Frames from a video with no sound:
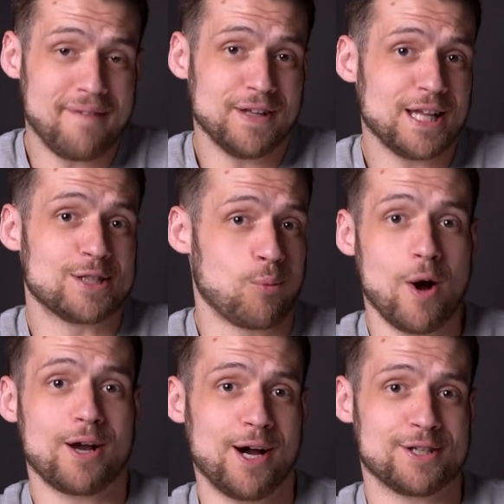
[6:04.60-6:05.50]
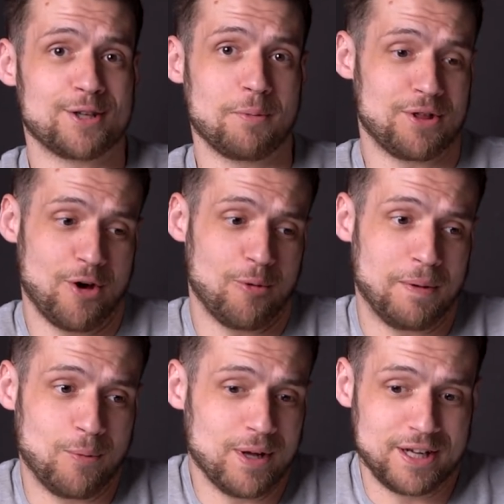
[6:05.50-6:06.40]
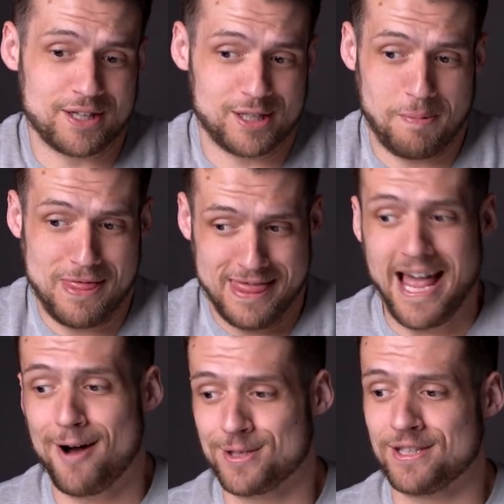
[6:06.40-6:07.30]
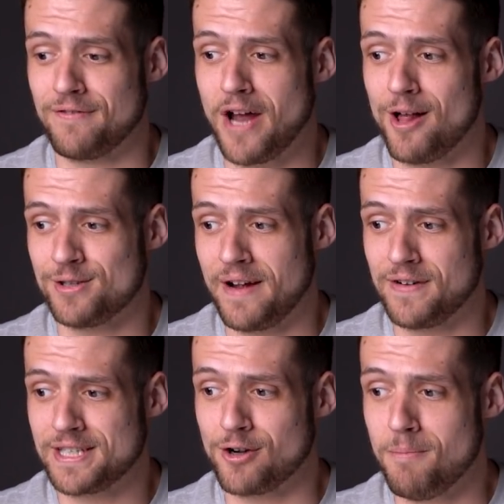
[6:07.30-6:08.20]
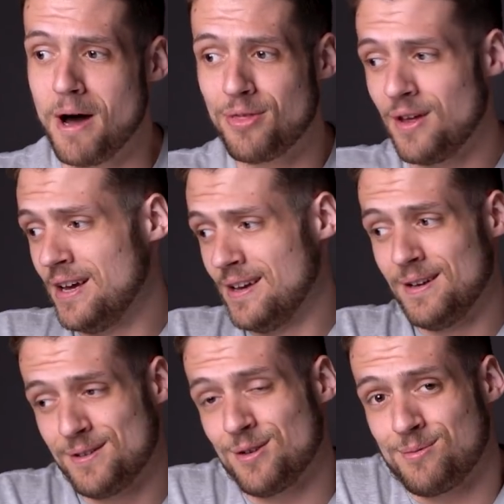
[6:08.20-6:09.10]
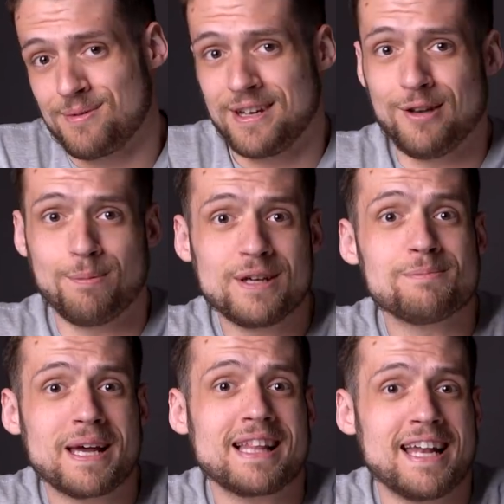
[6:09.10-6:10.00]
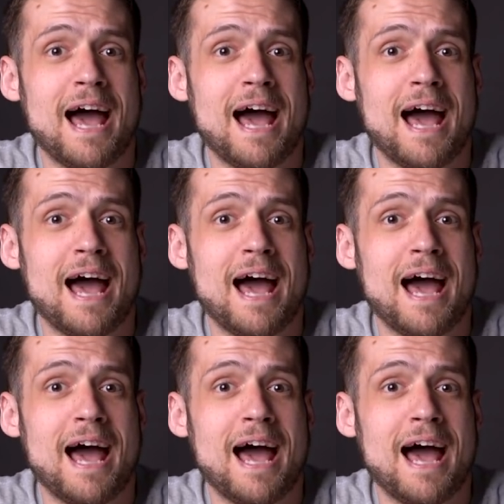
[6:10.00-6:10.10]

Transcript: have at least one customer that would be willing to spend thousands of dollars every single month, so can you please make that